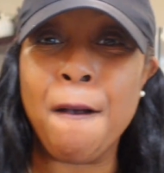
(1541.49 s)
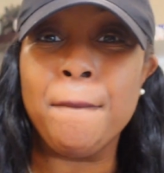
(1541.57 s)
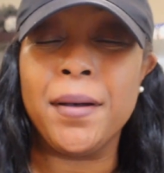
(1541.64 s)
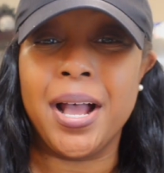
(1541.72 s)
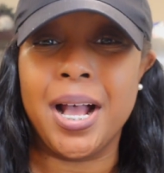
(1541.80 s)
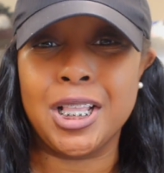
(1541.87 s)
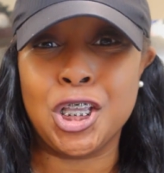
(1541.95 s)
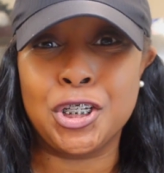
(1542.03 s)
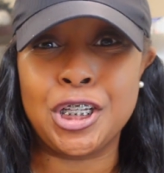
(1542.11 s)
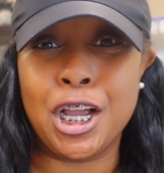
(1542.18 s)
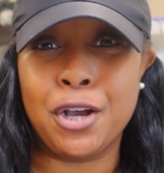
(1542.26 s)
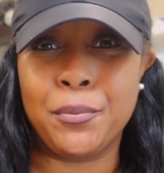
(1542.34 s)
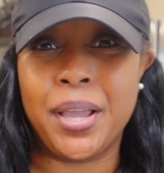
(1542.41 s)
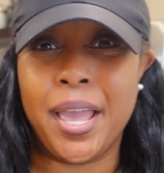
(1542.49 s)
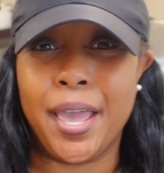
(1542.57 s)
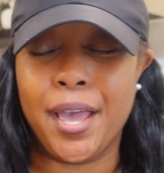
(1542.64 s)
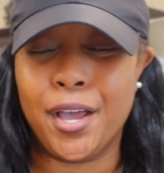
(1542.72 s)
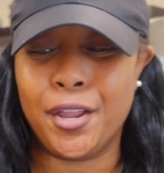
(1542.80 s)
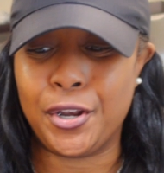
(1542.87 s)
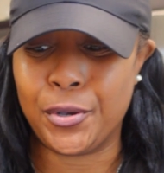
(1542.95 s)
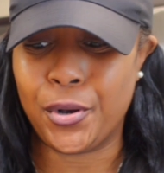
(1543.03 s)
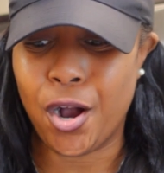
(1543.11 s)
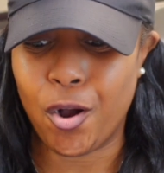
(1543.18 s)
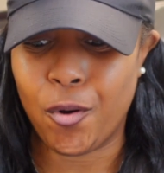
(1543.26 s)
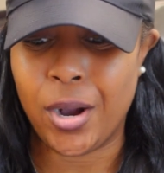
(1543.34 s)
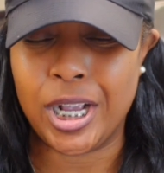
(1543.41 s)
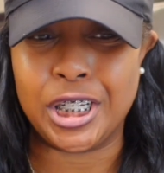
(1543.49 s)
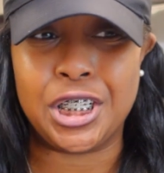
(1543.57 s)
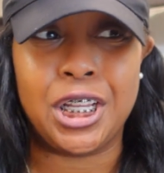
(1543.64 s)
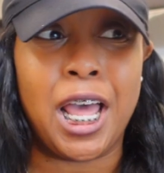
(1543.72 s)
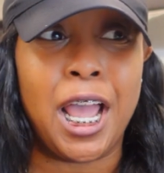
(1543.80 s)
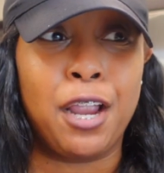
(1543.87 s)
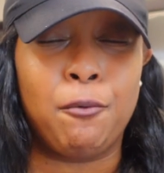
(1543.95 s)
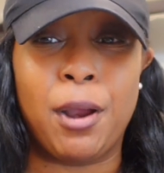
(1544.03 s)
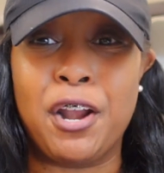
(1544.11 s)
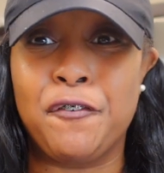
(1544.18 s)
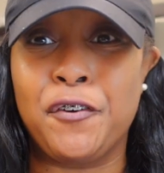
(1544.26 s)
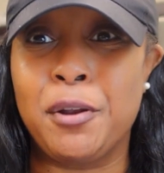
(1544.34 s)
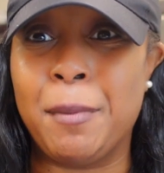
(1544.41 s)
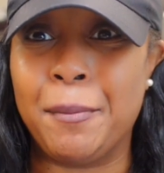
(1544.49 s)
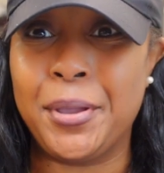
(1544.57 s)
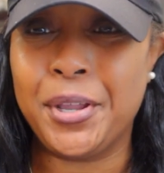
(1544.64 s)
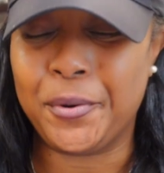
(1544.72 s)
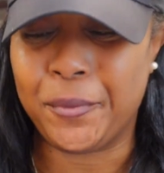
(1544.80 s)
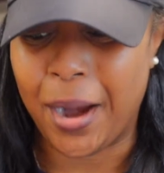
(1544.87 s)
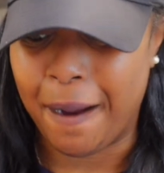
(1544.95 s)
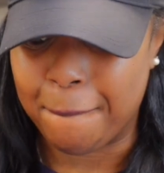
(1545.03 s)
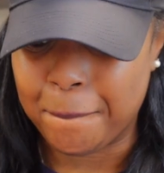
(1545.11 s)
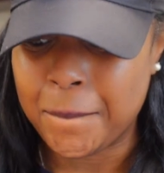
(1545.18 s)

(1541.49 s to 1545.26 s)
but I told y'all we had a new car wash like right in front of my building, right?